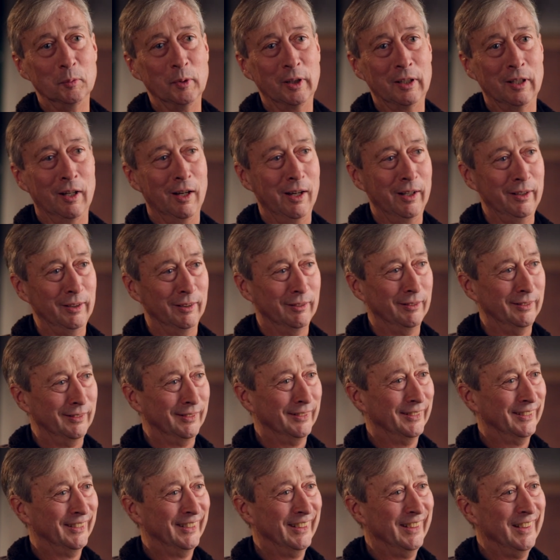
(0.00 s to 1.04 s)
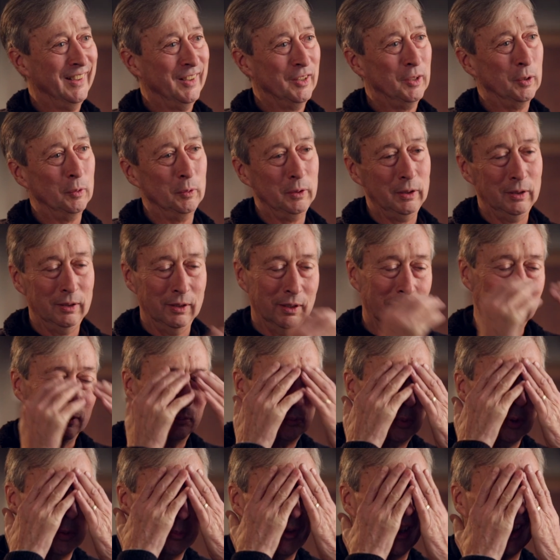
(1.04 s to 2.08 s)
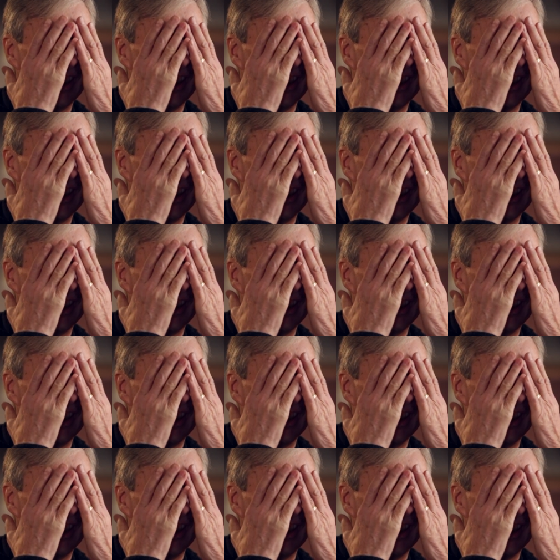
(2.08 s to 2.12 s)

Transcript: the Mikado, doing uh, Pooh